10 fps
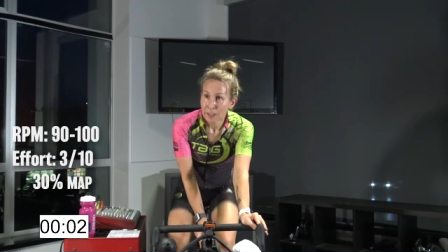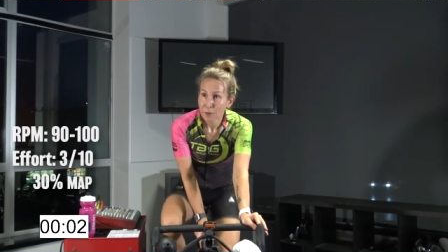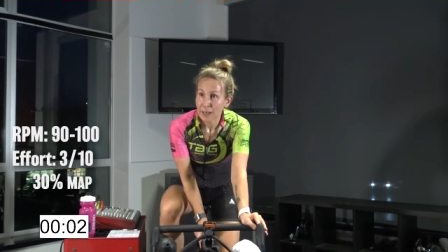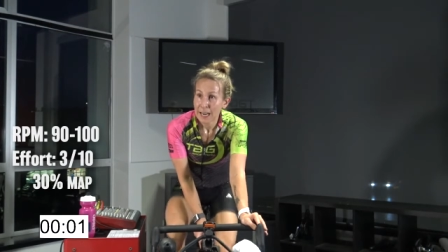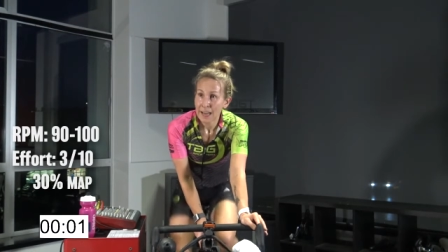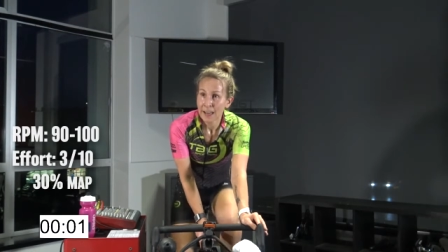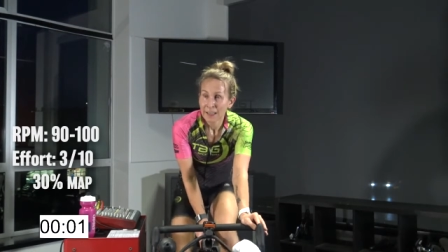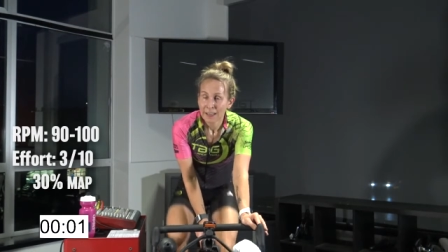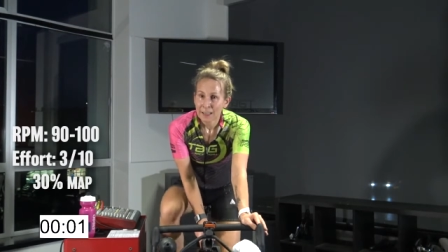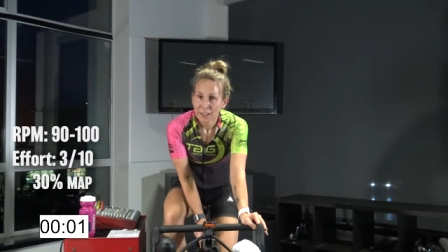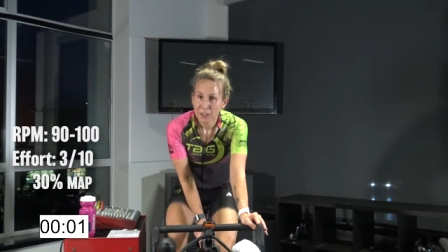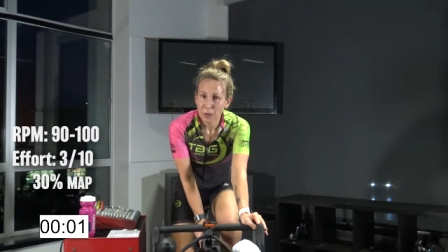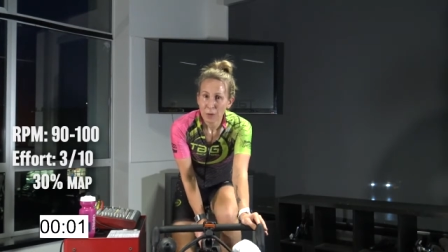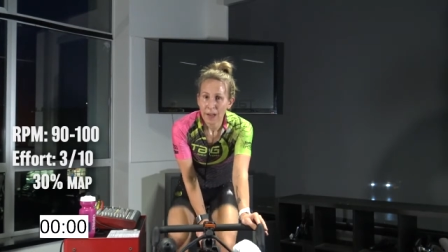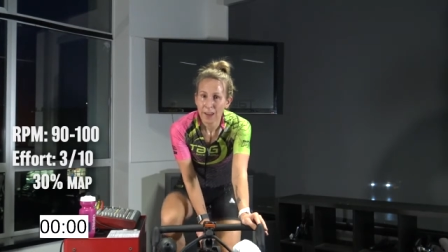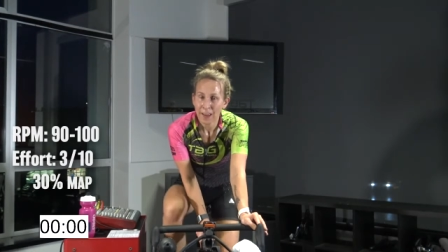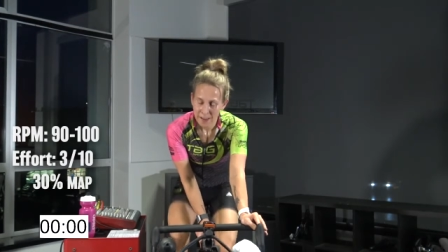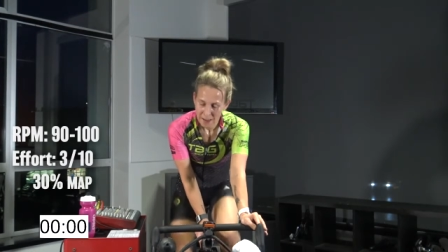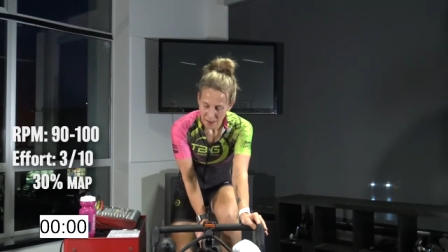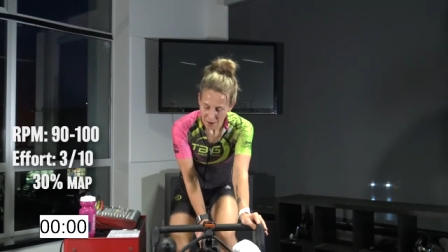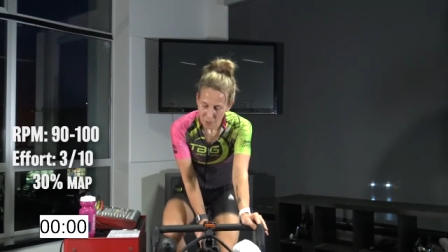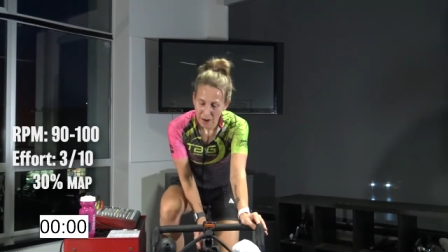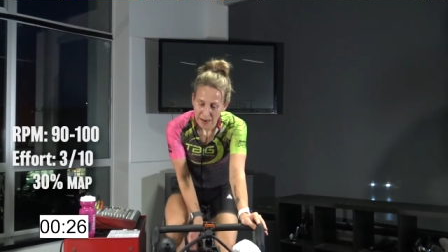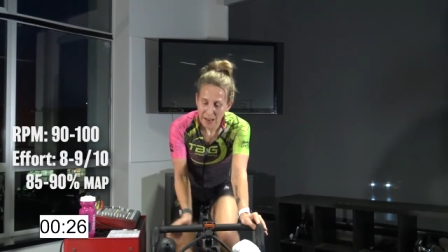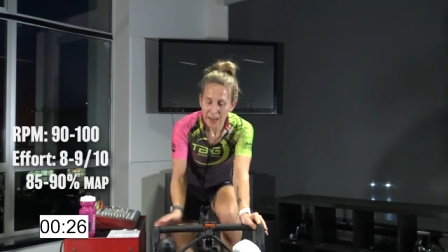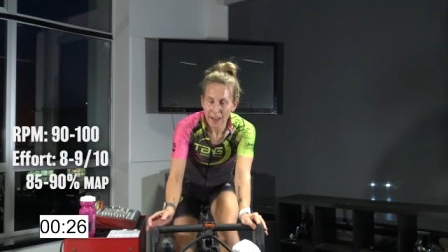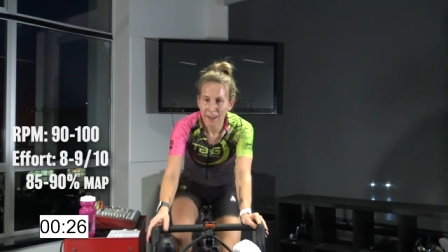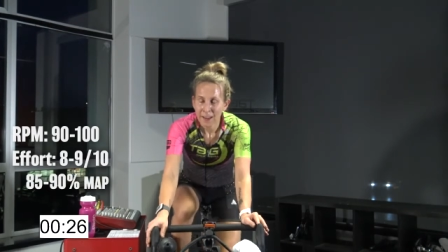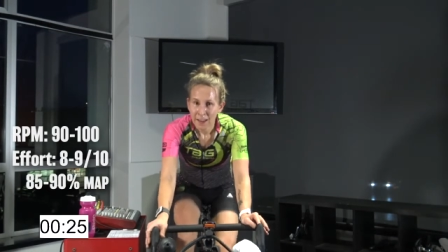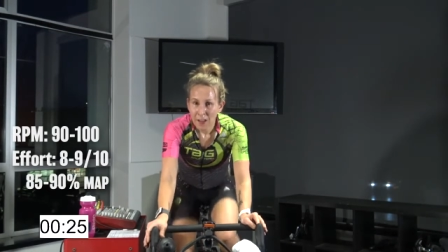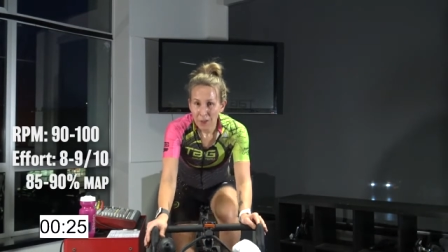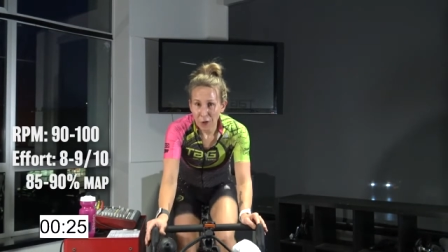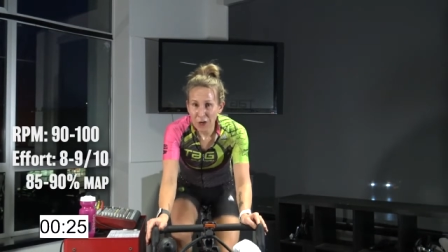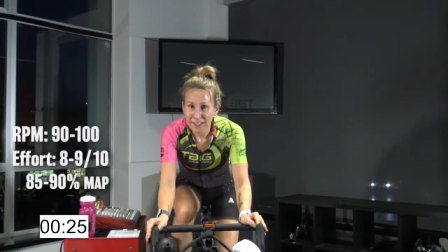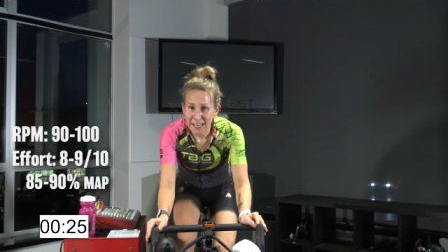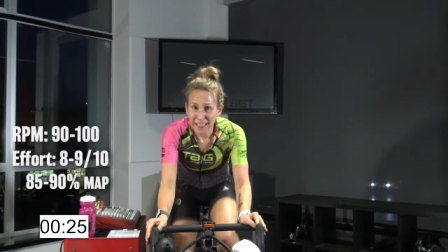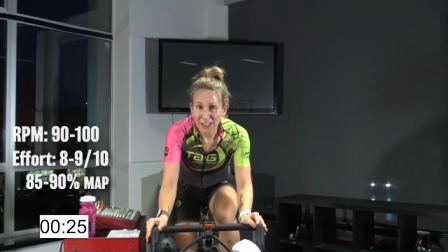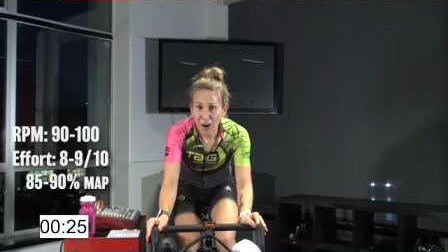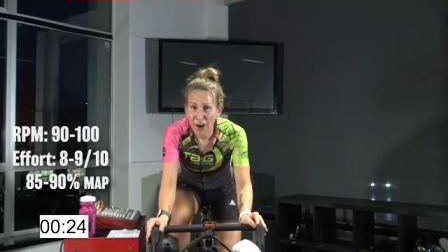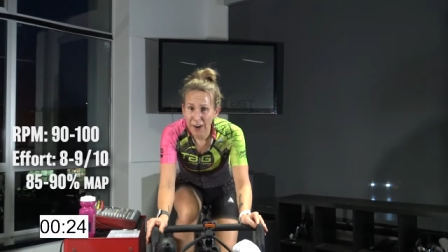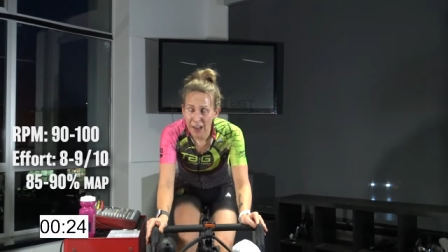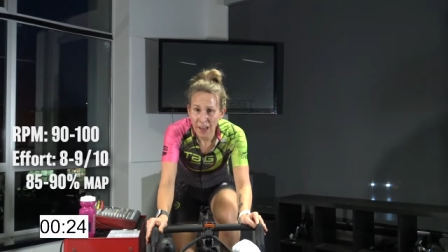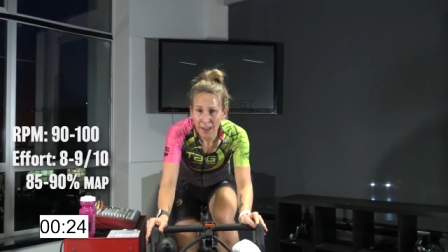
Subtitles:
3, 2, 1. 30 seconds hard.